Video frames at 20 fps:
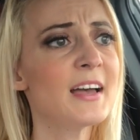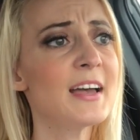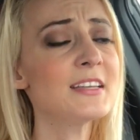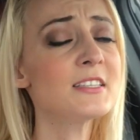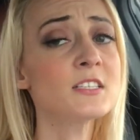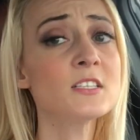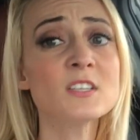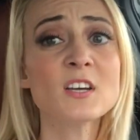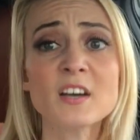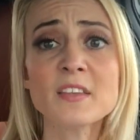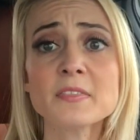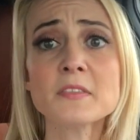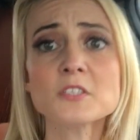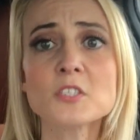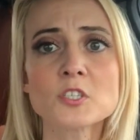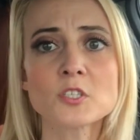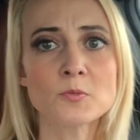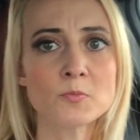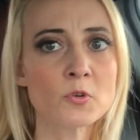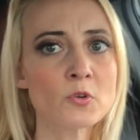It's not the
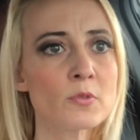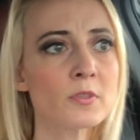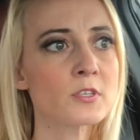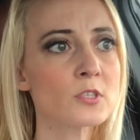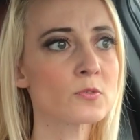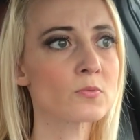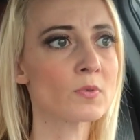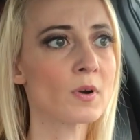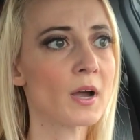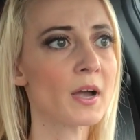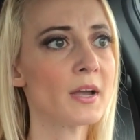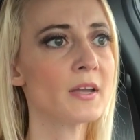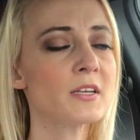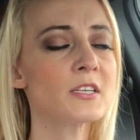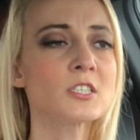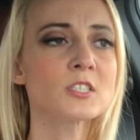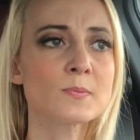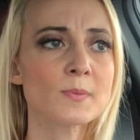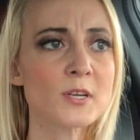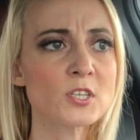smoothest ride,
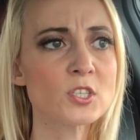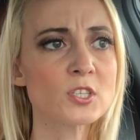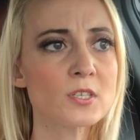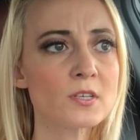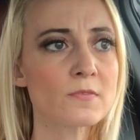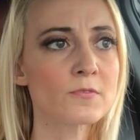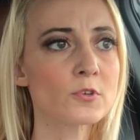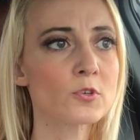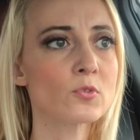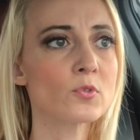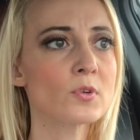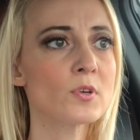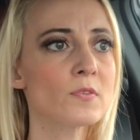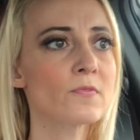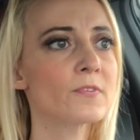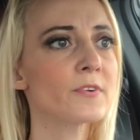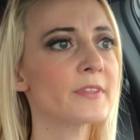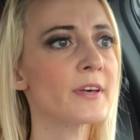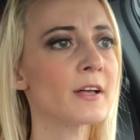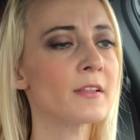especially if you're
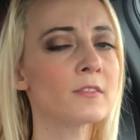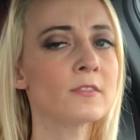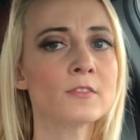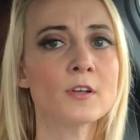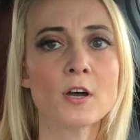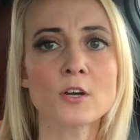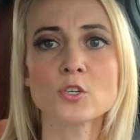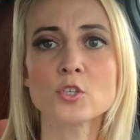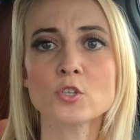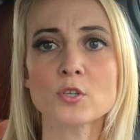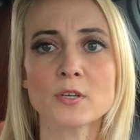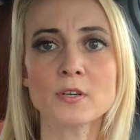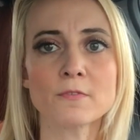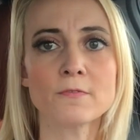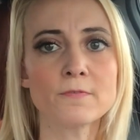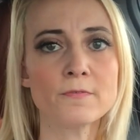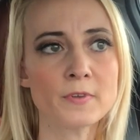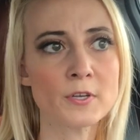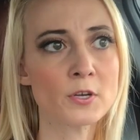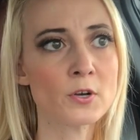looking for that luxury
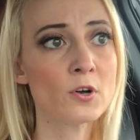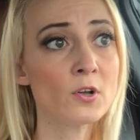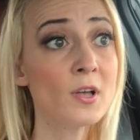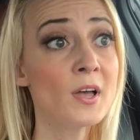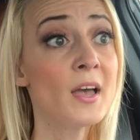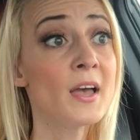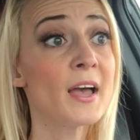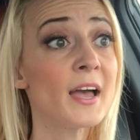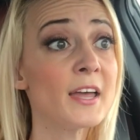feel.